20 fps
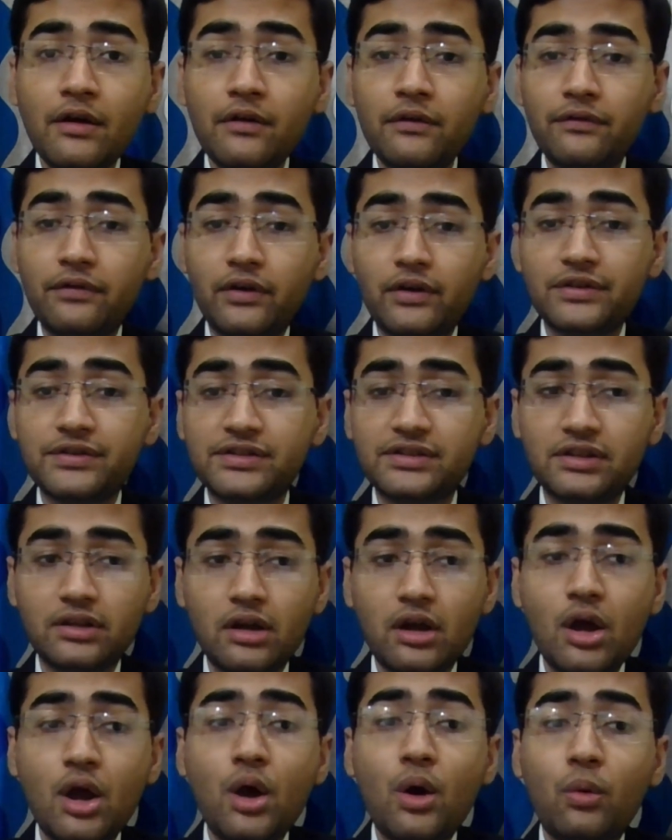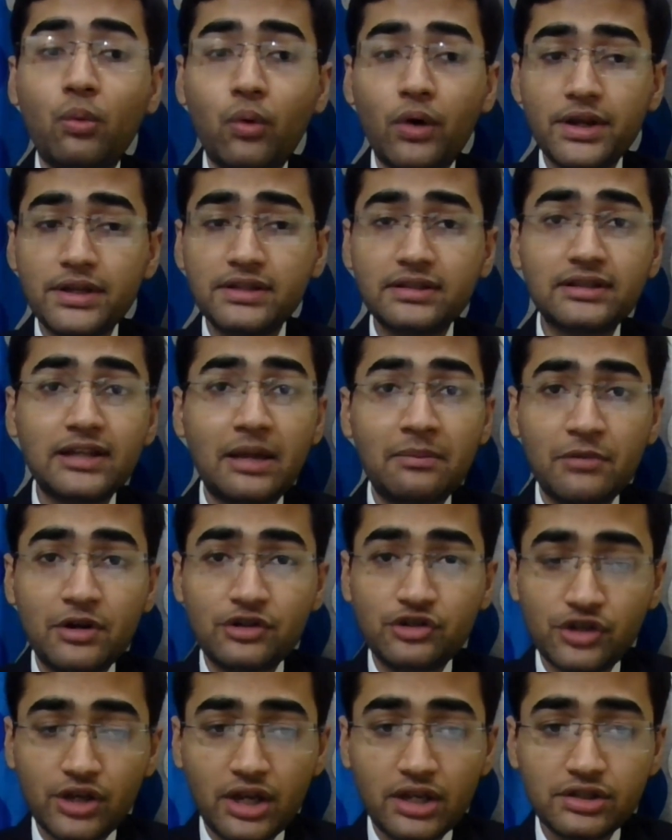first, what is climate
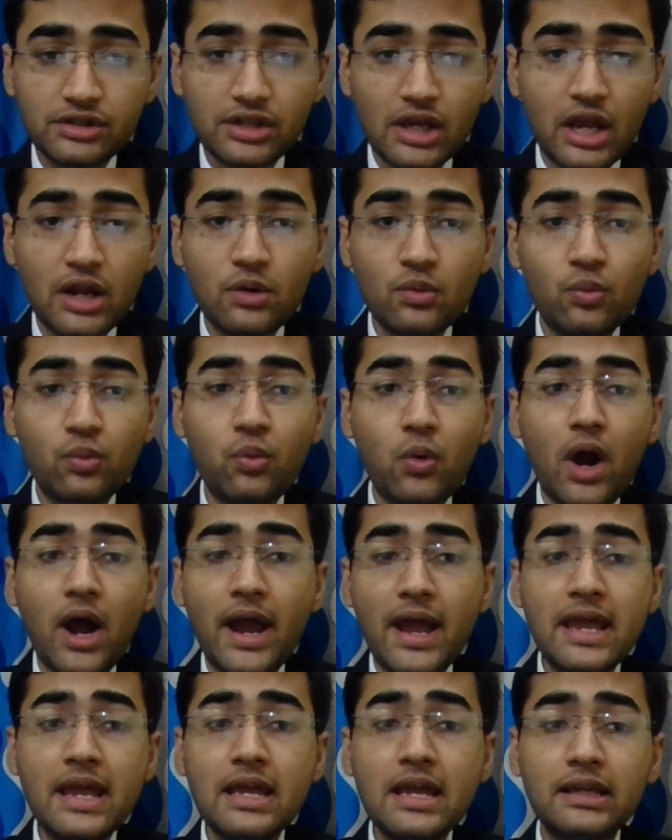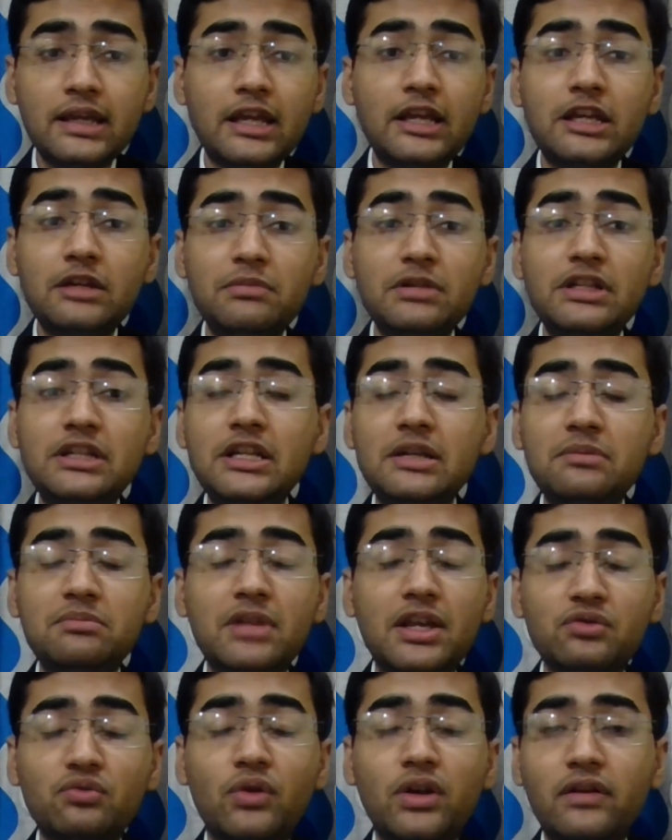change and why can it be deemed
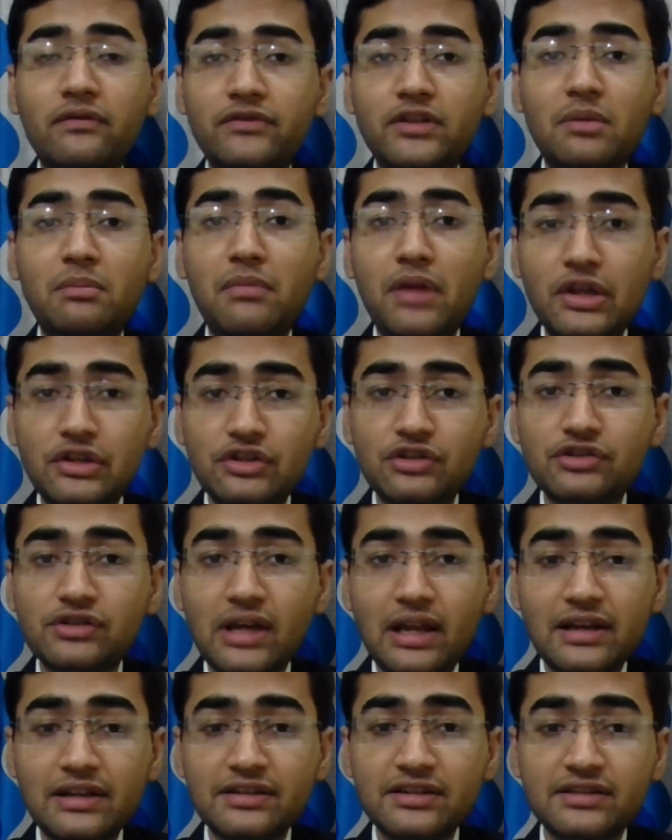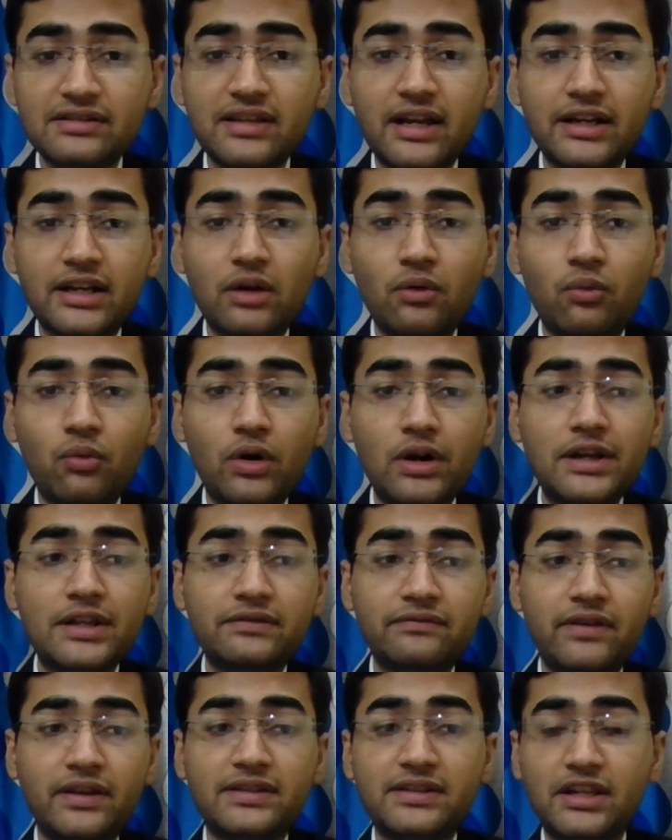as one of the major challenges that our world is
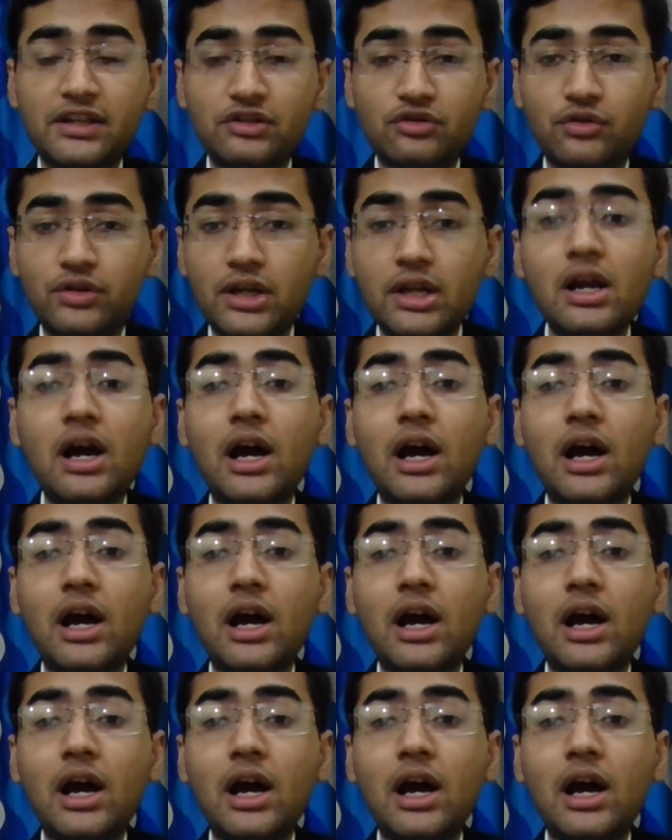facing today,